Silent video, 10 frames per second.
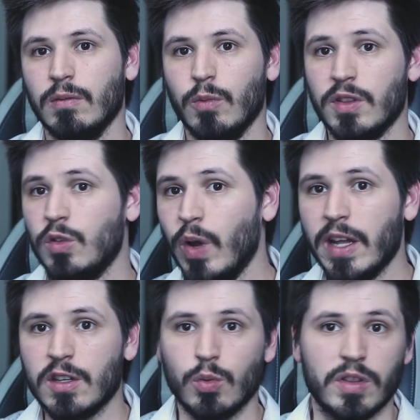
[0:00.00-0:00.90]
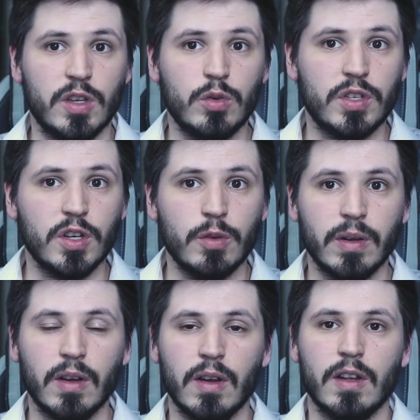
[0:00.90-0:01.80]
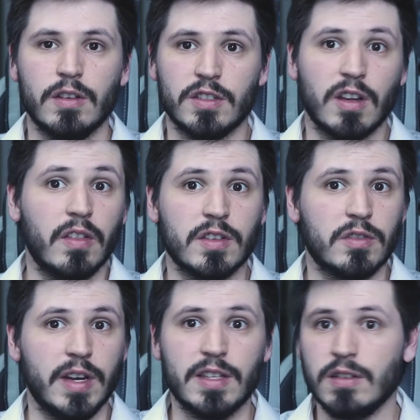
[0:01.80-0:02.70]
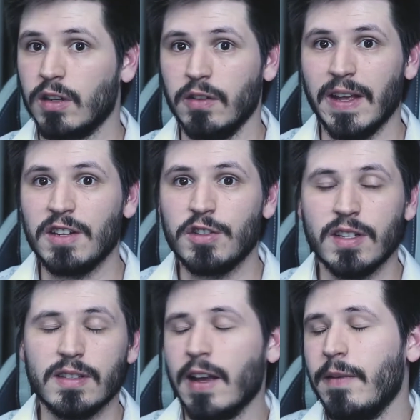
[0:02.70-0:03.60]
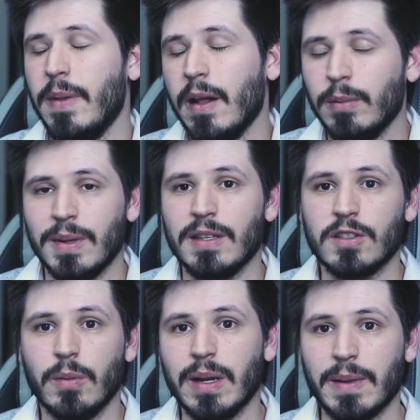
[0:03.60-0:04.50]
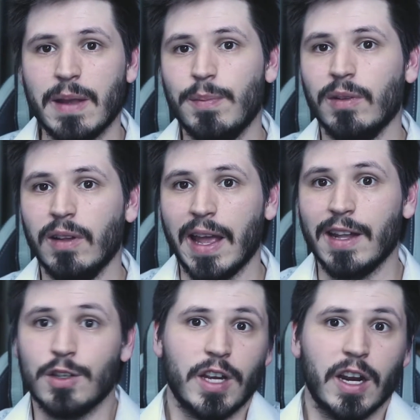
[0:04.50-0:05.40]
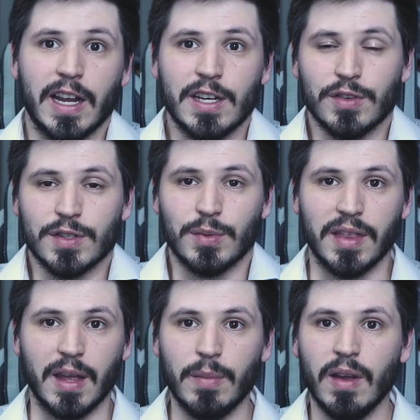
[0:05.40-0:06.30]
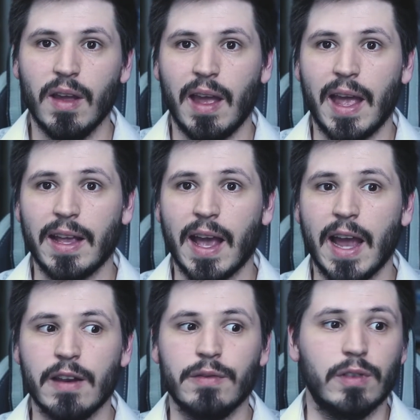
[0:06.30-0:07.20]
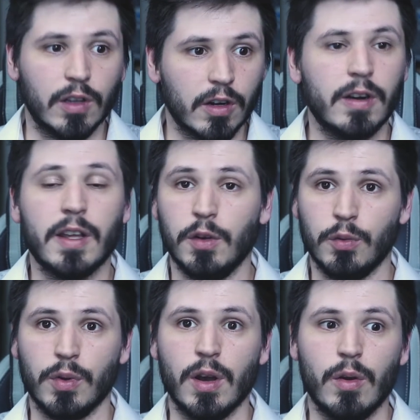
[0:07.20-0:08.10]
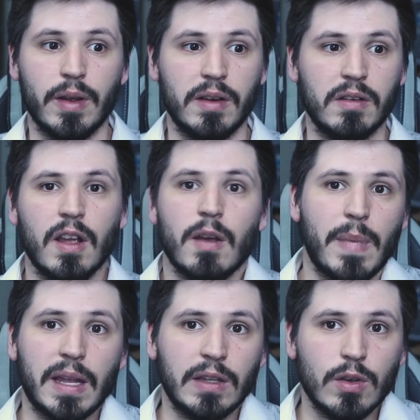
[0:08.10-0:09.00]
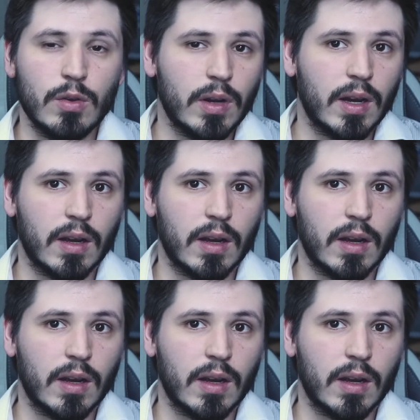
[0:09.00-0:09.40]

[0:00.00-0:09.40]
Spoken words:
With Twitch, with YouTube, just on the streets or conventions, I've been able to meet so many people and share interests with them and kind of learn and grow and make new